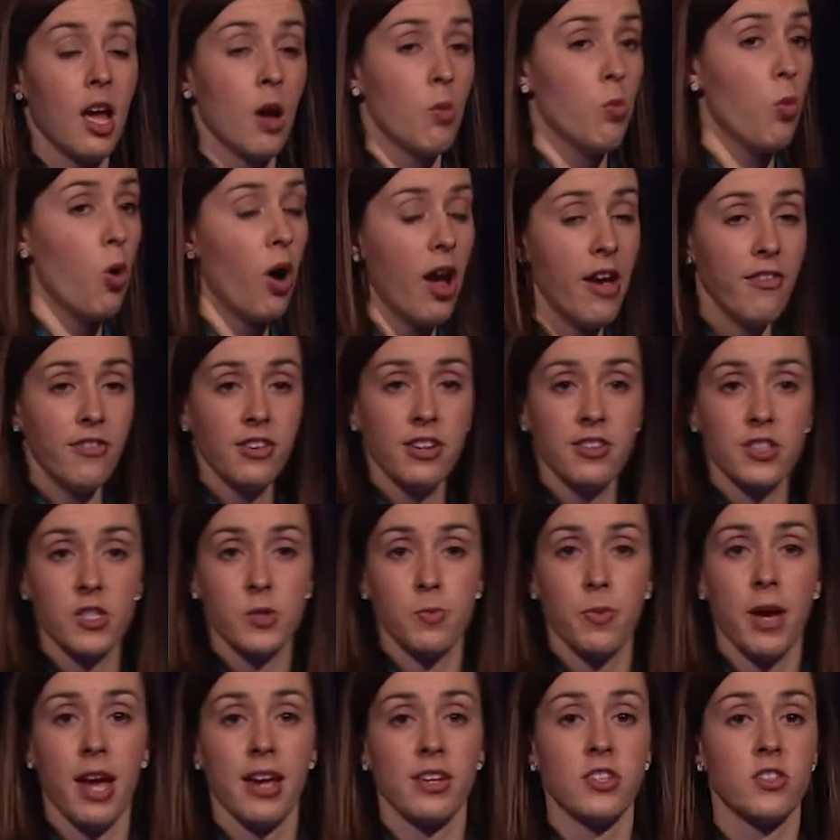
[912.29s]
more
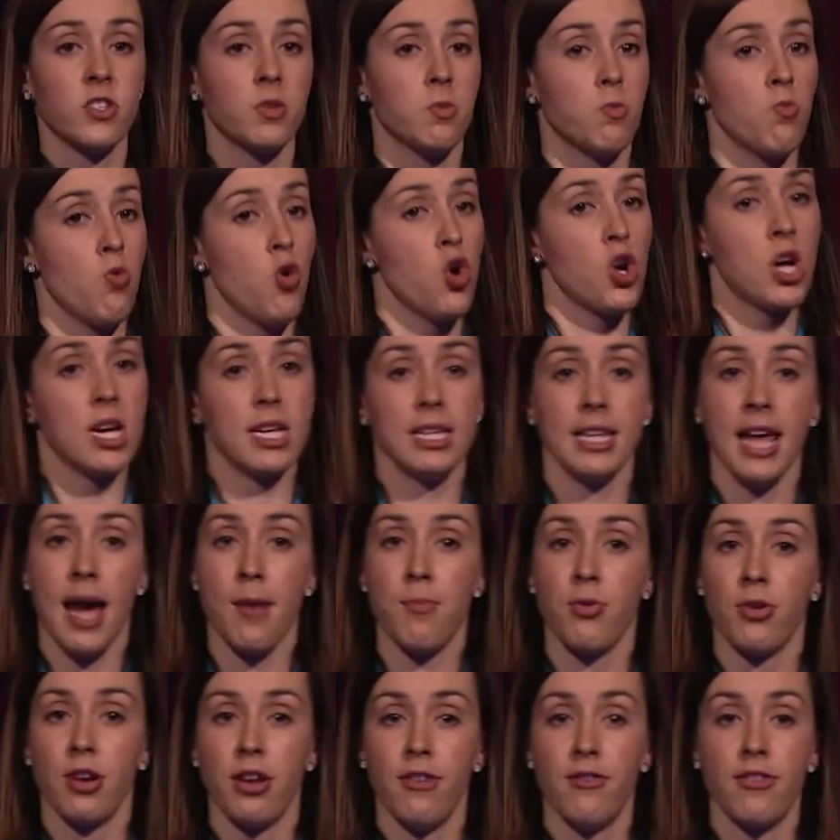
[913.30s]
evidence-based, more
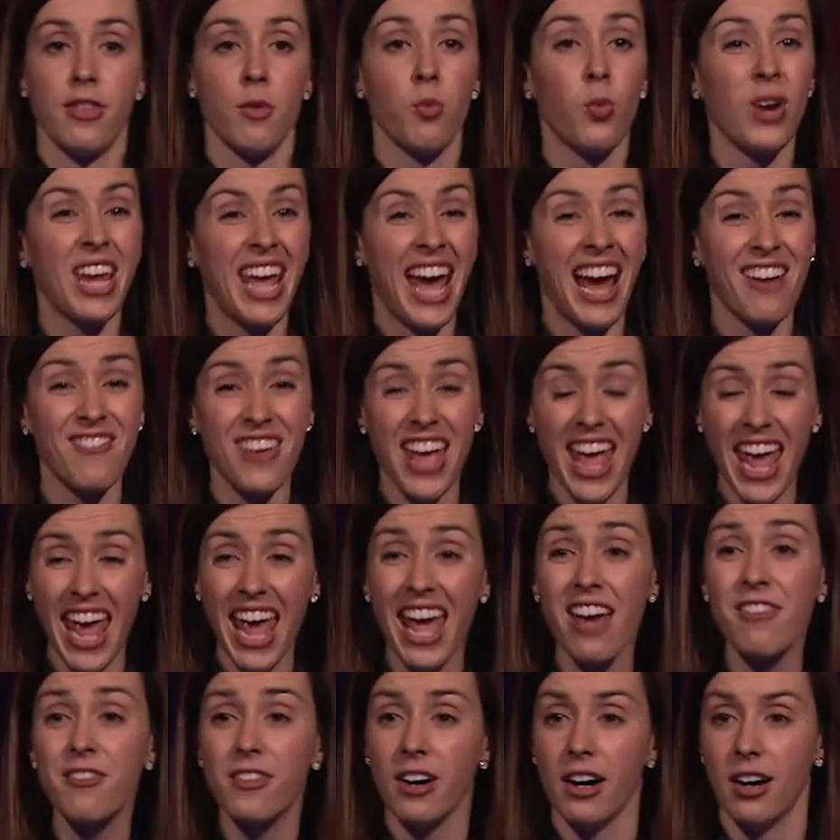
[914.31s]
collaborative than we have
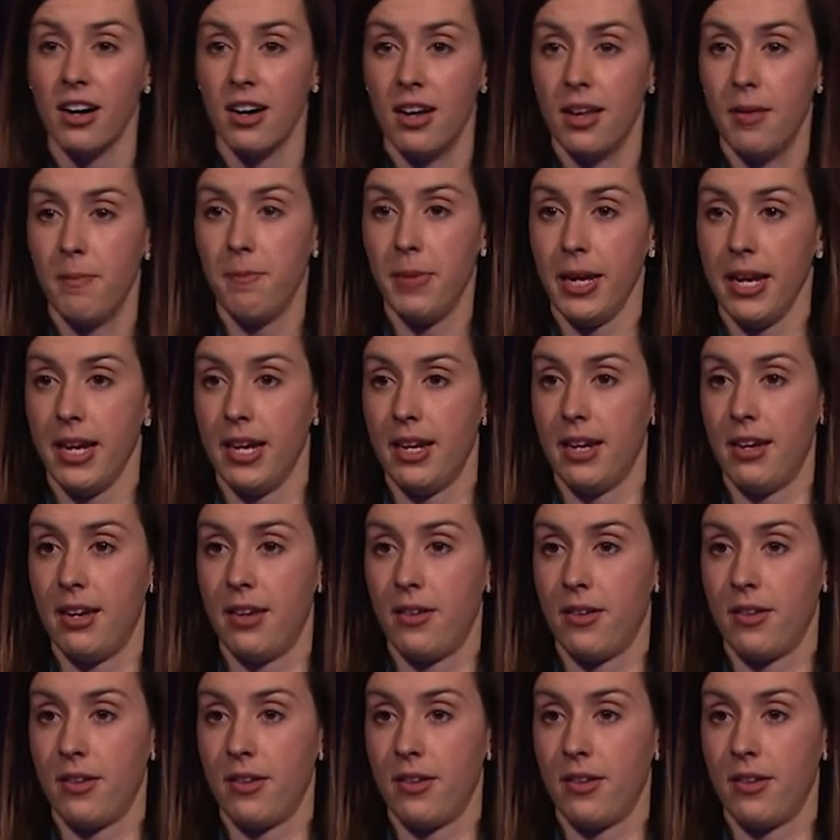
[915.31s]
ever been,